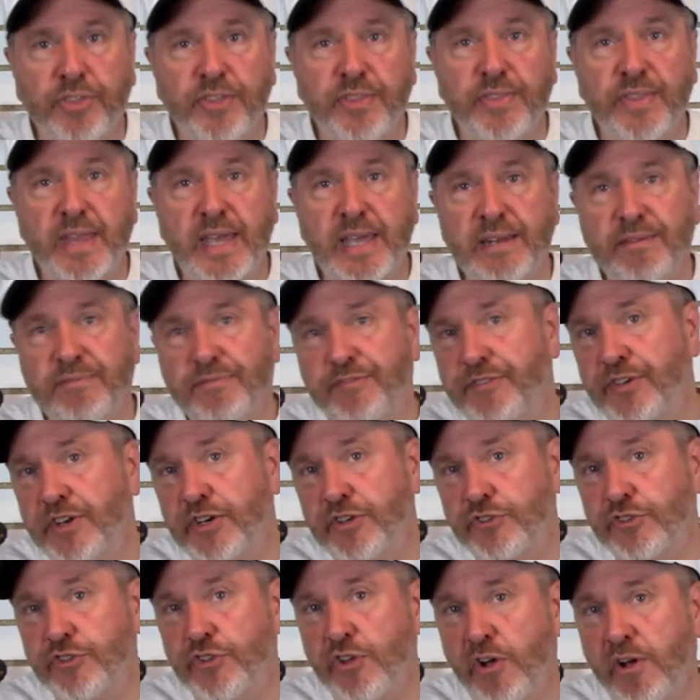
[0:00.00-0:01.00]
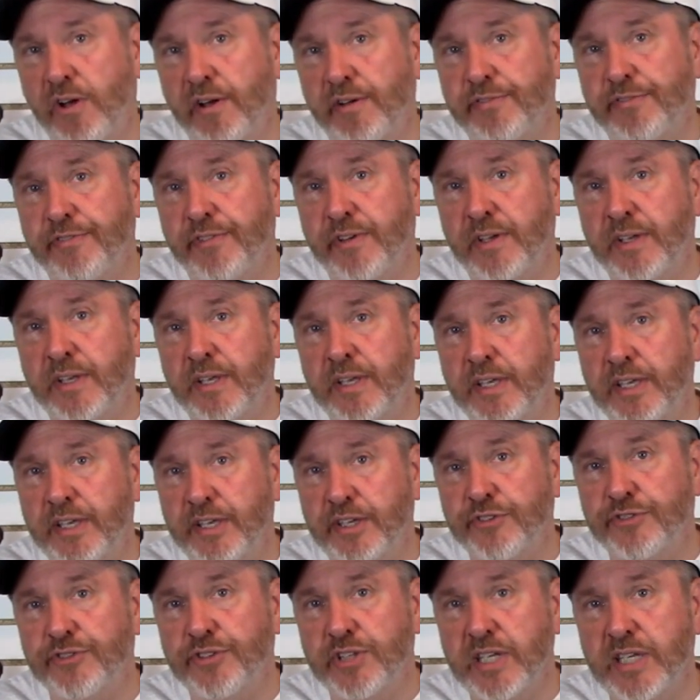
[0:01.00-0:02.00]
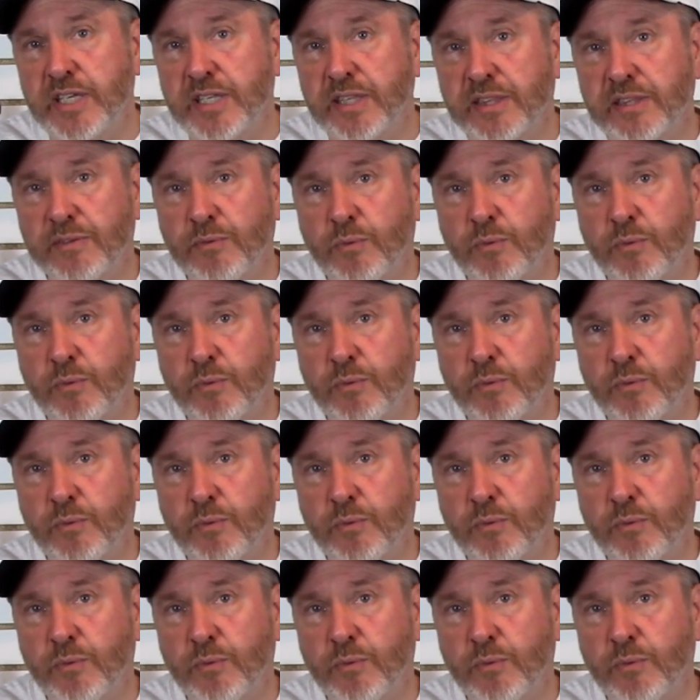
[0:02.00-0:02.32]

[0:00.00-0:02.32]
and that finished off his teeth.